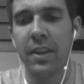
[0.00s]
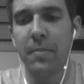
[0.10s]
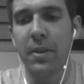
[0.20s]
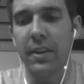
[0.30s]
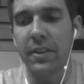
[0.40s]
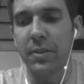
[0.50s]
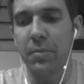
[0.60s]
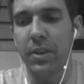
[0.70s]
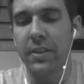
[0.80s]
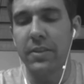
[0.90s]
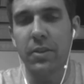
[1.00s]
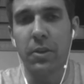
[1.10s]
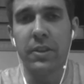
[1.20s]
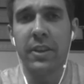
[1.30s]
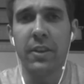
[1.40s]
American Express,
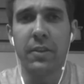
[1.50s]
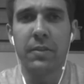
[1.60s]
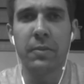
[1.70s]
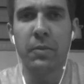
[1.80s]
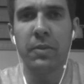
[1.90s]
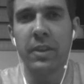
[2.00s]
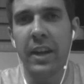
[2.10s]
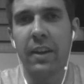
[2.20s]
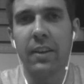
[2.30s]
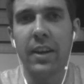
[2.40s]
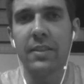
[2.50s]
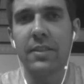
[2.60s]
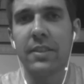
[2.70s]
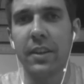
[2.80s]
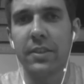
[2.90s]
or
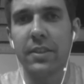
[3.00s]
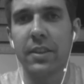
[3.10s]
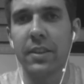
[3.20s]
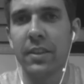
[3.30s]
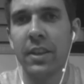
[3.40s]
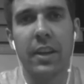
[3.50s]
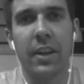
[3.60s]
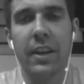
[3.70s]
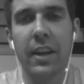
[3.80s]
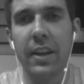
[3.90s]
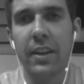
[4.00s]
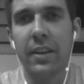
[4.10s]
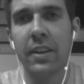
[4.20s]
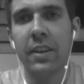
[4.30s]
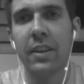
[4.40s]
airlines, Delta, United.